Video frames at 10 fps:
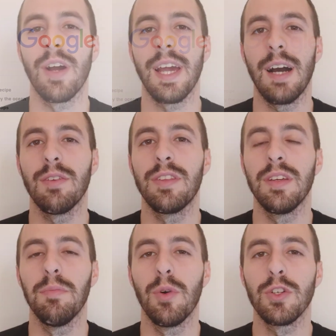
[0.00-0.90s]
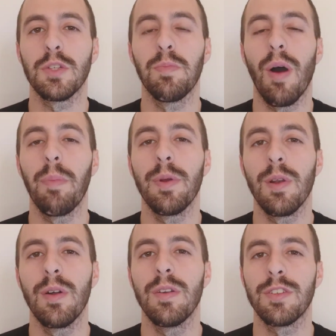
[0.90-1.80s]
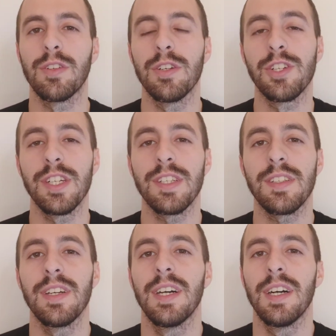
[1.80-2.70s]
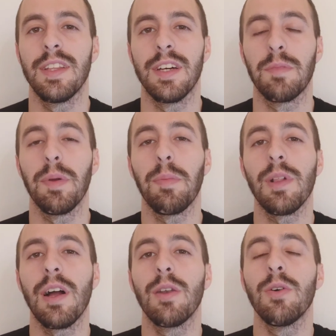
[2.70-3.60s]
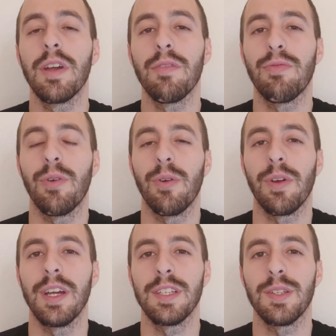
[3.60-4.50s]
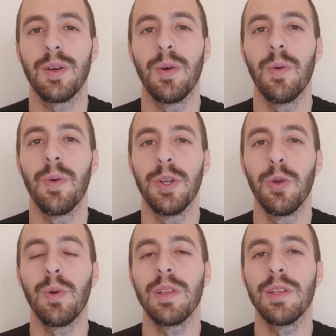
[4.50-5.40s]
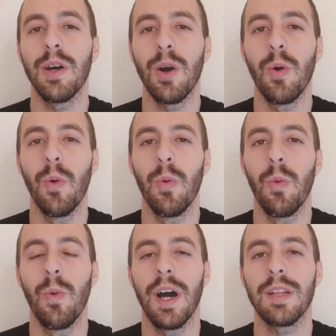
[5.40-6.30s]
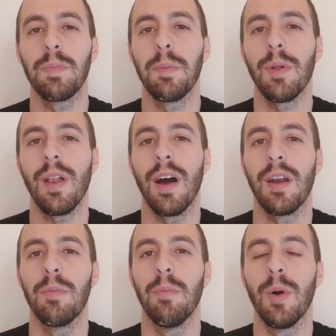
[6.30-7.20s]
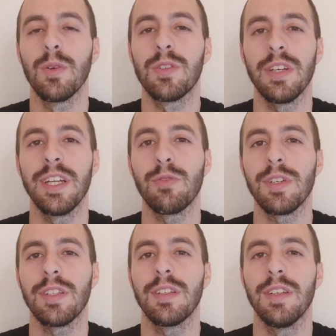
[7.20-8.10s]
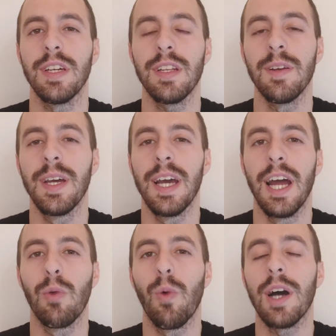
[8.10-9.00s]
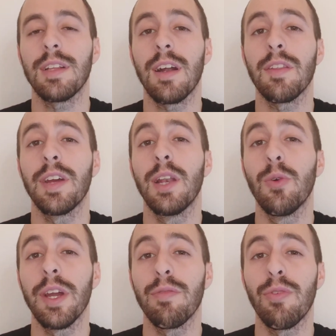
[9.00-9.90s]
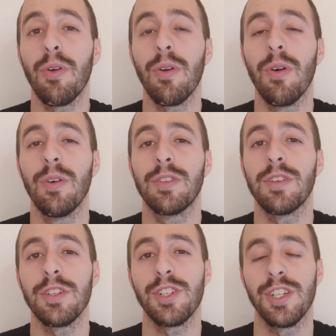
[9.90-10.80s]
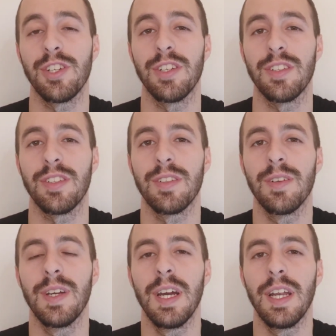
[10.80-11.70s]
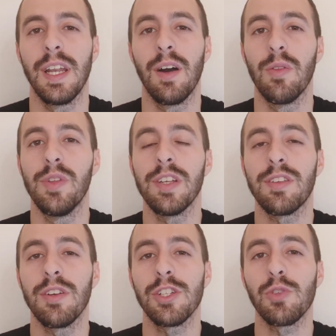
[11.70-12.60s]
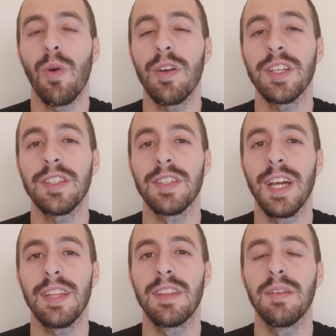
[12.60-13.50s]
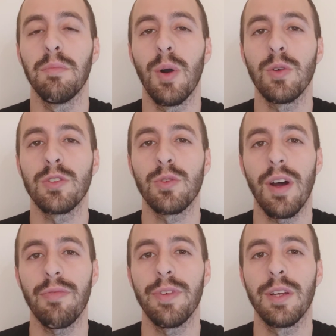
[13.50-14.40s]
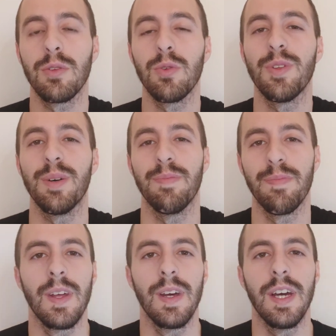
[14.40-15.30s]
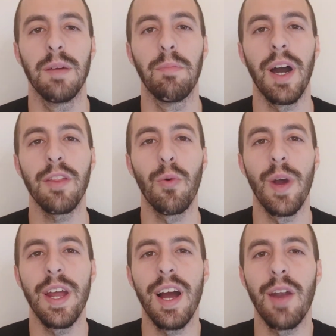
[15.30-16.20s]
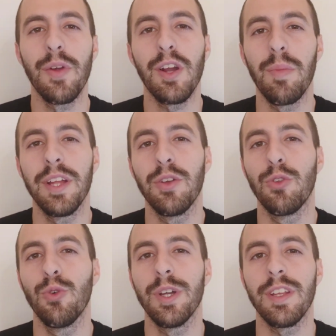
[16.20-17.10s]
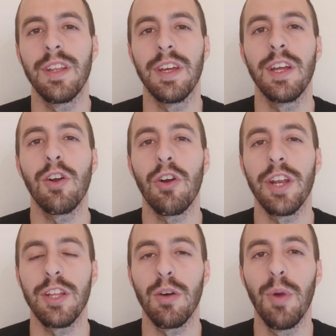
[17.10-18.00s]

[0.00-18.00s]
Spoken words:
account the most popular searches that people are looking for, okay? So you will know what people are most interested in and what are they looking for on search engines. Now, these search queries get the most traffic to them. And by the way, I recommend you do it in incognito